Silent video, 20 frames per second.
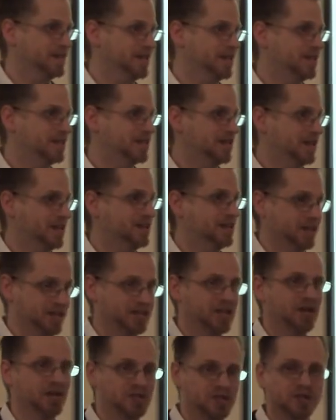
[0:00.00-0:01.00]
It, it,
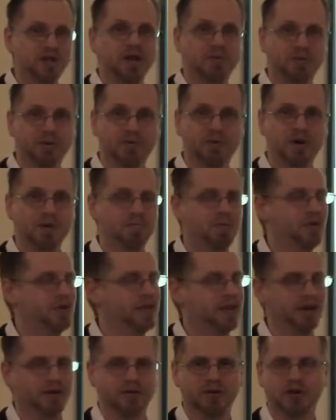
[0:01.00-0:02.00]
it tells you, number one,
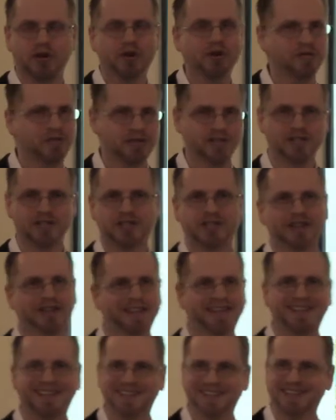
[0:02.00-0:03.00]
boy, they are nervous.
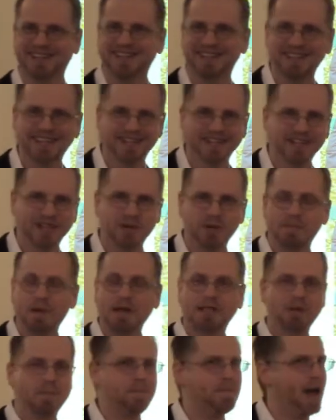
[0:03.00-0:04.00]
They're
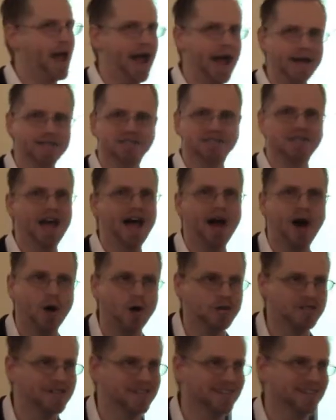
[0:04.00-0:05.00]
about to pass out.